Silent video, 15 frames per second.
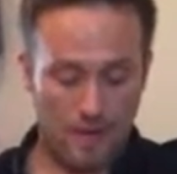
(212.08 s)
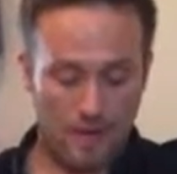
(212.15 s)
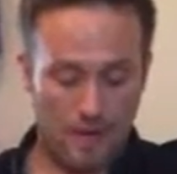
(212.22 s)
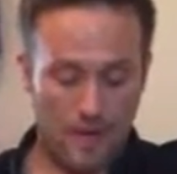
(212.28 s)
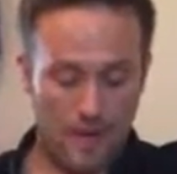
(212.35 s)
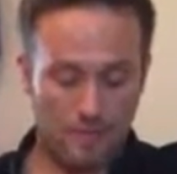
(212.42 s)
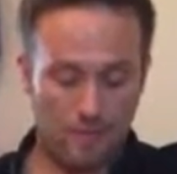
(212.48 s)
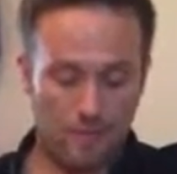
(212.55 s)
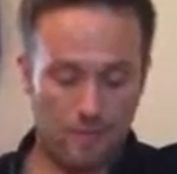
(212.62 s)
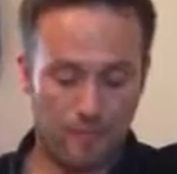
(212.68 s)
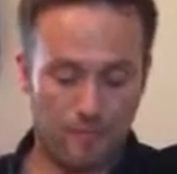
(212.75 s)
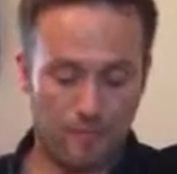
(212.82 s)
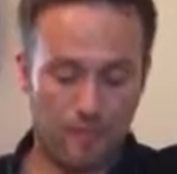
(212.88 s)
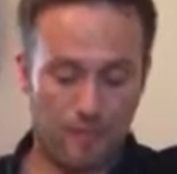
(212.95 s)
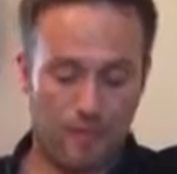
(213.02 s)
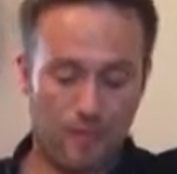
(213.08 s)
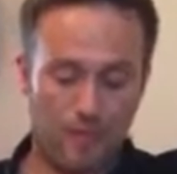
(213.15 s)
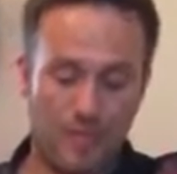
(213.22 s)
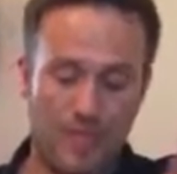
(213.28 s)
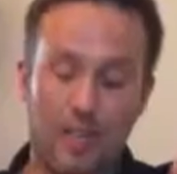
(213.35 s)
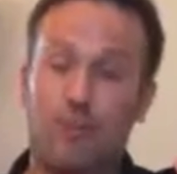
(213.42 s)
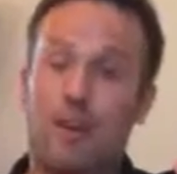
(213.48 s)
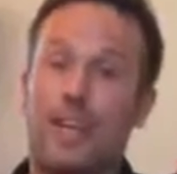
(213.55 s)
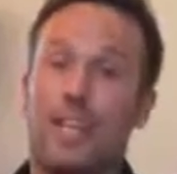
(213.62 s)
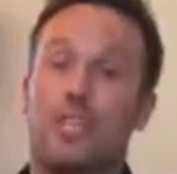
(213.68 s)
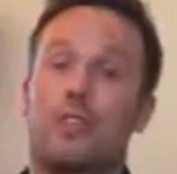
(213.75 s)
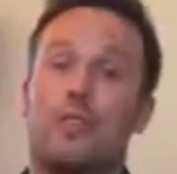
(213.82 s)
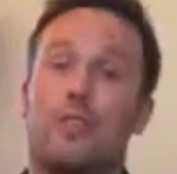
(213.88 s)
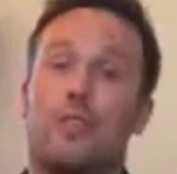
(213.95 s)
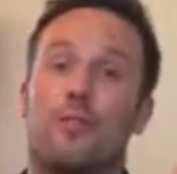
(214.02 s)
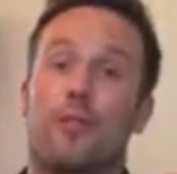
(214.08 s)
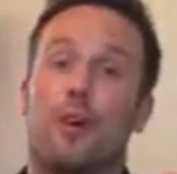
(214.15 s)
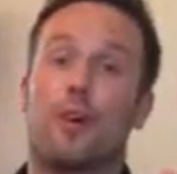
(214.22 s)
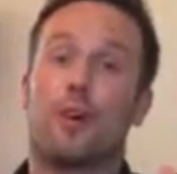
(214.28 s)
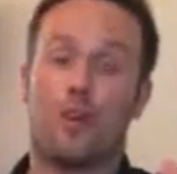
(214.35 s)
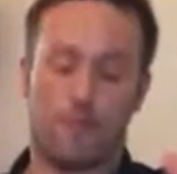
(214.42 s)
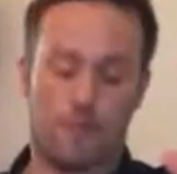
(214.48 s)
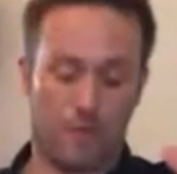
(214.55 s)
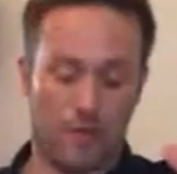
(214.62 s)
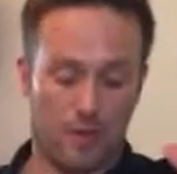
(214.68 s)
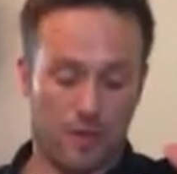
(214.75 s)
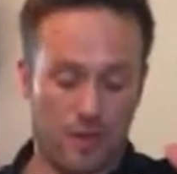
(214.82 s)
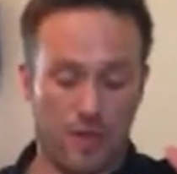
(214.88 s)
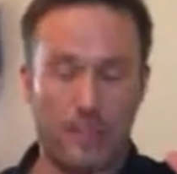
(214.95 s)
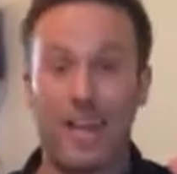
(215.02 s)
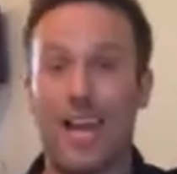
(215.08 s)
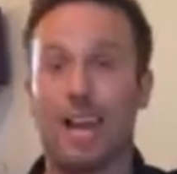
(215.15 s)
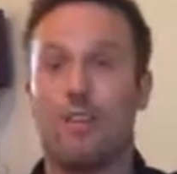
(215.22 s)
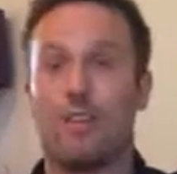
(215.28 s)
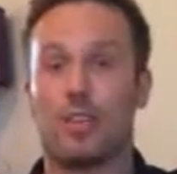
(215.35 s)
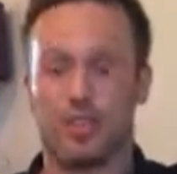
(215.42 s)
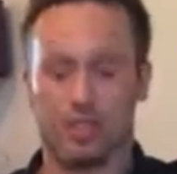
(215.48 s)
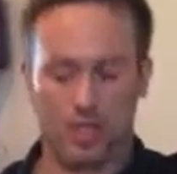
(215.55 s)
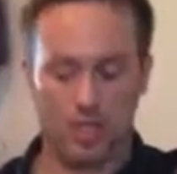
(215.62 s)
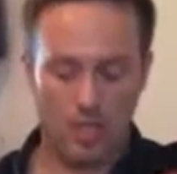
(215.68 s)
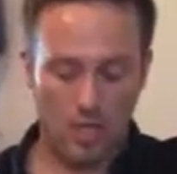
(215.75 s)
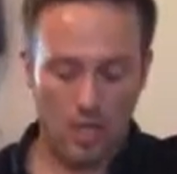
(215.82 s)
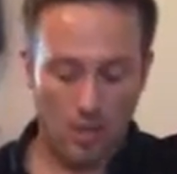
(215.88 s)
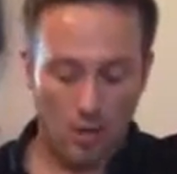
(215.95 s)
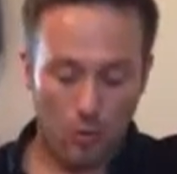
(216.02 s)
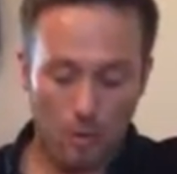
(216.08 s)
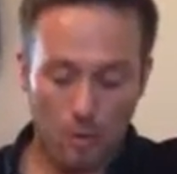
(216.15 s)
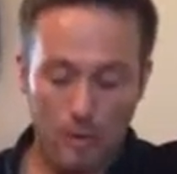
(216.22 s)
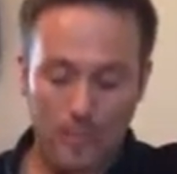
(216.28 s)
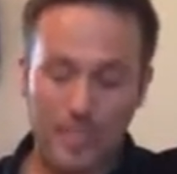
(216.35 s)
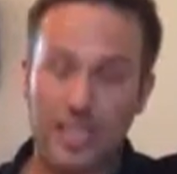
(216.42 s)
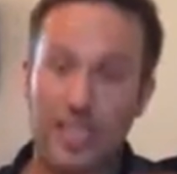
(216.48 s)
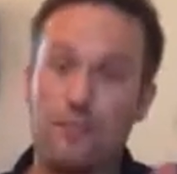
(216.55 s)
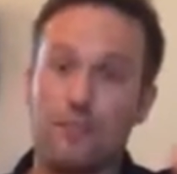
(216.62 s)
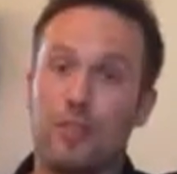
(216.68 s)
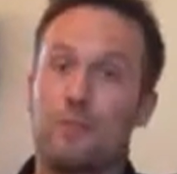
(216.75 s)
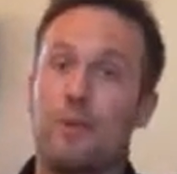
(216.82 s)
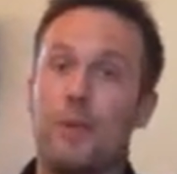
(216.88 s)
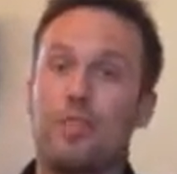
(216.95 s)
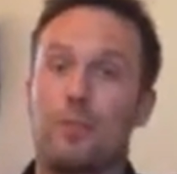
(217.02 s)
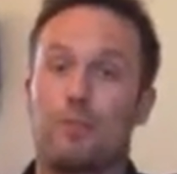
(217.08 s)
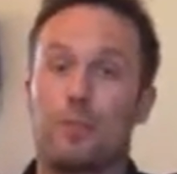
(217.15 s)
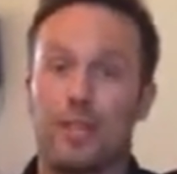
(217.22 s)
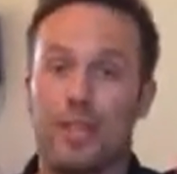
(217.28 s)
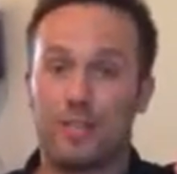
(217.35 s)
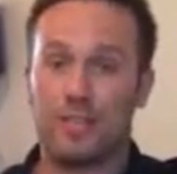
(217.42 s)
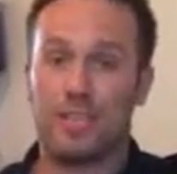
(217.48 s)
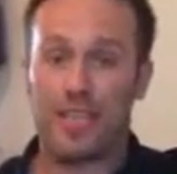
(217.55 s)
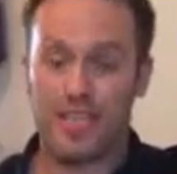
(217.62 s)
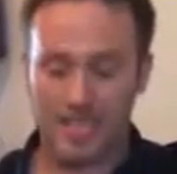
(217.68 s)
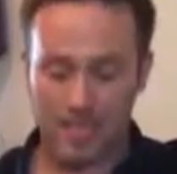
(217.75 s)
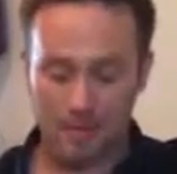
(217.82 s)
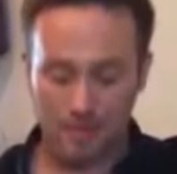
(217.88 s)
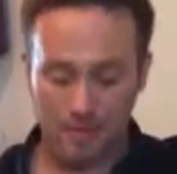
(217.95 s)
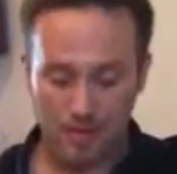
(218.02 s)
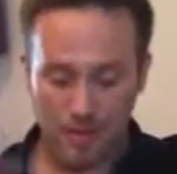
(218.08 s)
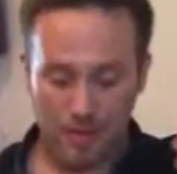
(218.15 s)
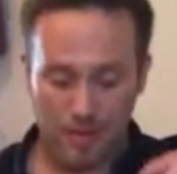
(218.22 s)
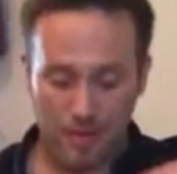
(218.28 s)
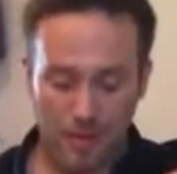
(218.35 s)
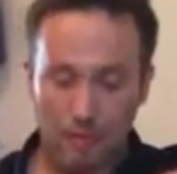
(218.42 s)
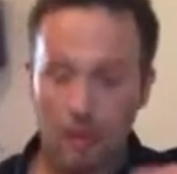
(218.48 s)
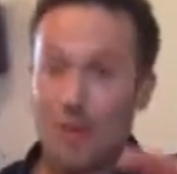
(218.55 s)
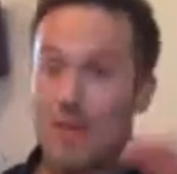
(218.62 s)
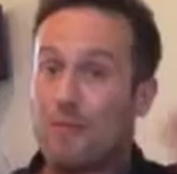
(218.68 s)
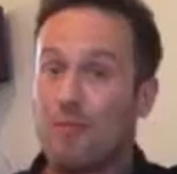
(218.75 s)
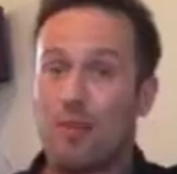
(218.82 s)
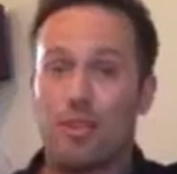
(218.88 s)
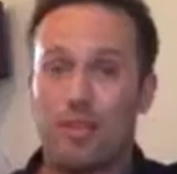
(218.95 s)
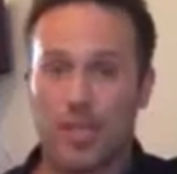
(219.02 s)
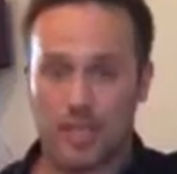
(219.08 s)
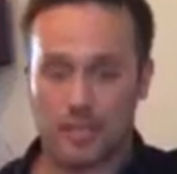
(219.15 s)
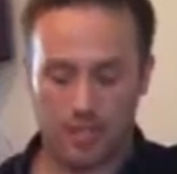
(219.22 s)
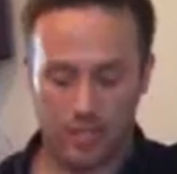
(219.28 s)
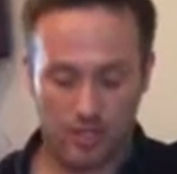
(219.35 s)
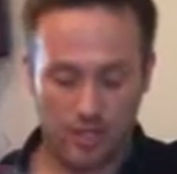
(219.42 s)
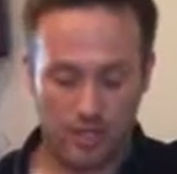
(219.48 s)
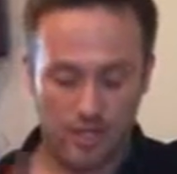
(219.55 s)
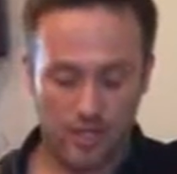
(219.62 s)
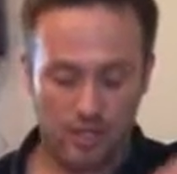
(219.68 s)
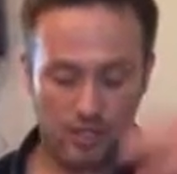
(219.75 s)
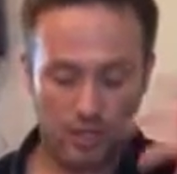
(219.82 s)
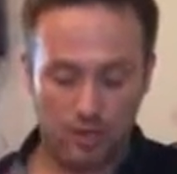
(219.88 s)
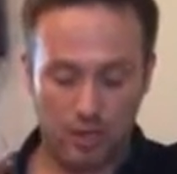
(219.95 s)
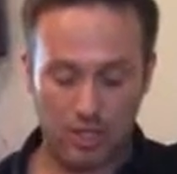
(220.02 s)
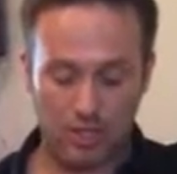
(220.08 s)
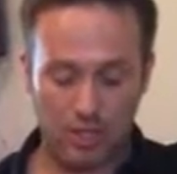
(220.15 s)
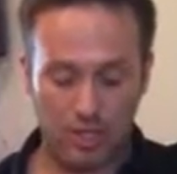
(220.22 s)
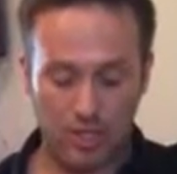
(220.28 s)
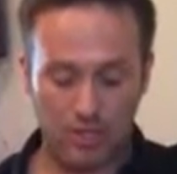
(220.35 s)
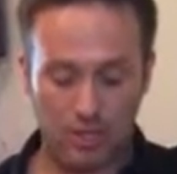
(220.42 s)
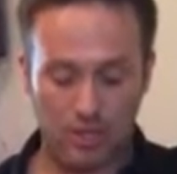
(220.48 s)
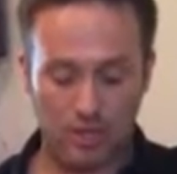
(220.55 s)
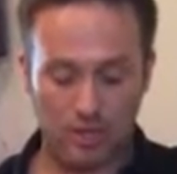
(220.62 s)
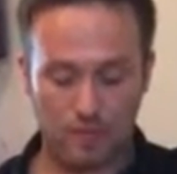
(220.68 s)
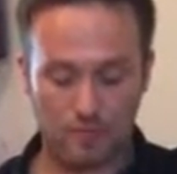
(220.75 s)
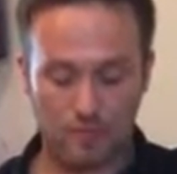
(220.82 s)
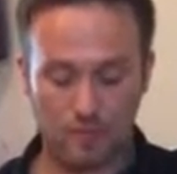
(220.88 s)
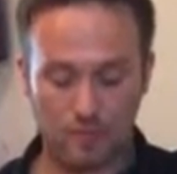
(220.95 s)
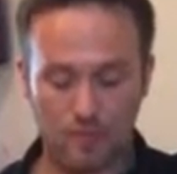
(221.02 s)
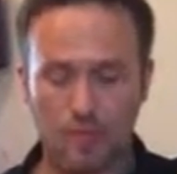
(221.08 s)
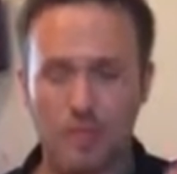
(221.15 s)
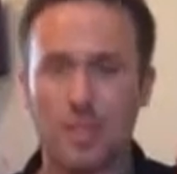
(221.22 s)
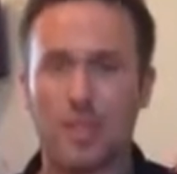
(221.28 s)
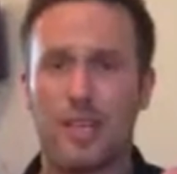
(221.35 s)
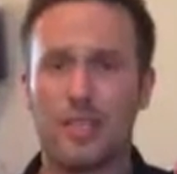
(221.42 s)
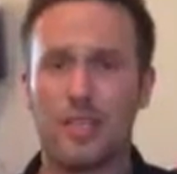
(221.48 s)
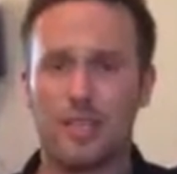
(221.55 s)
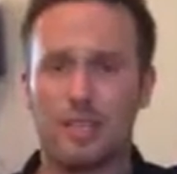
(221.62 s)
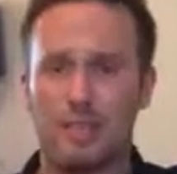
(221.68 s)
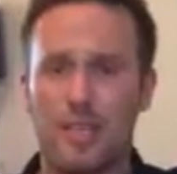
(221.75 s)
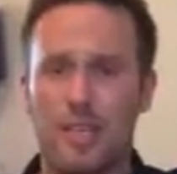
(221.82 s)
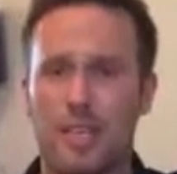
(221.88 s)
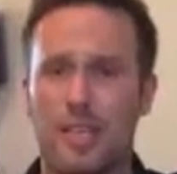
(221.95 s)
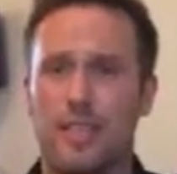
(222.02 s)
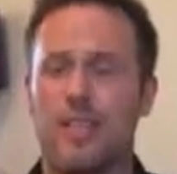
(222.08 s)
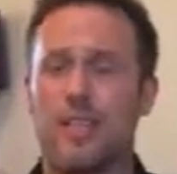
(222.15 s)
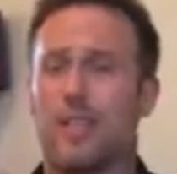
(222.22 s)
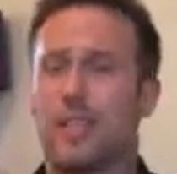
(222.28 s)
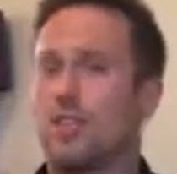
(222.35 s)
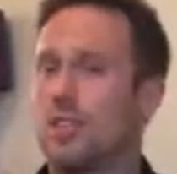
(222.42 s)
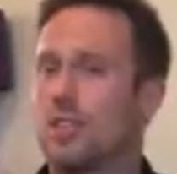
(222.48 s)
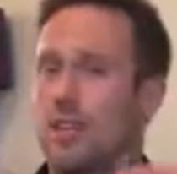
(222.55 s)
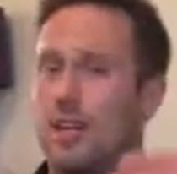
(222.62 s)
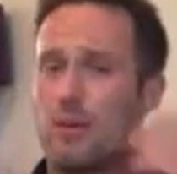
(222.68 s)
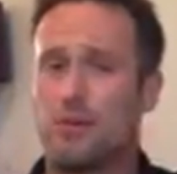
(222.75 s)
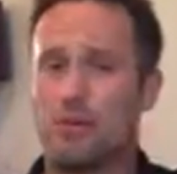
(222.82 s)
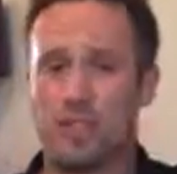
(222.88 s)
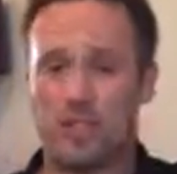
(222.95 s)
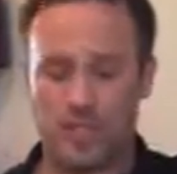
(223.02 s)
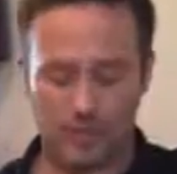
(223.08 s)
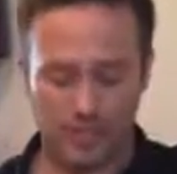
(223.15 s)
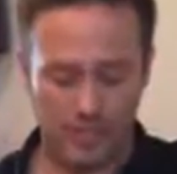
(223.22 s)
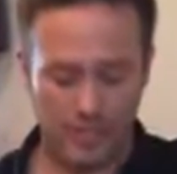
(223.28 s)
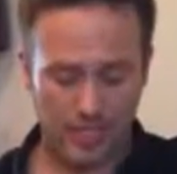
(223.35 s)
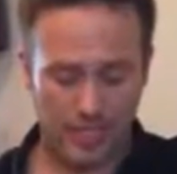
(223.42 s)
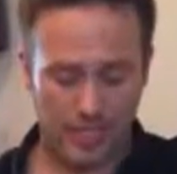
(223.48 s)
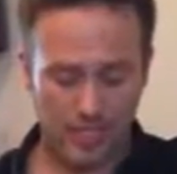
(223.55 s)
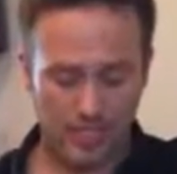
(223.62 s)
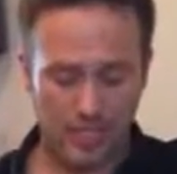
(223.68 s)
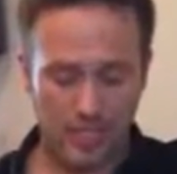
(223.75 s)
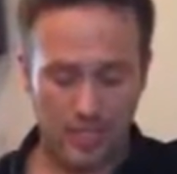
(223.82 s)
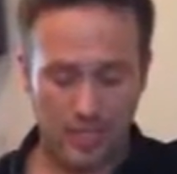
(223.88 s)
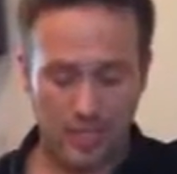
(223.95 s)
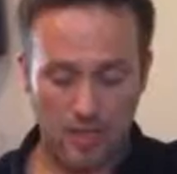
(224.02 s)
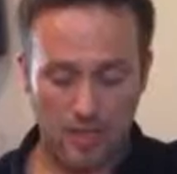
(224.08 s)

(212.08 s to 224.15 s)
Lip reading: right, advice for carers would be to give the patient plenty of time for everything, you know, answering questions, going out for activities,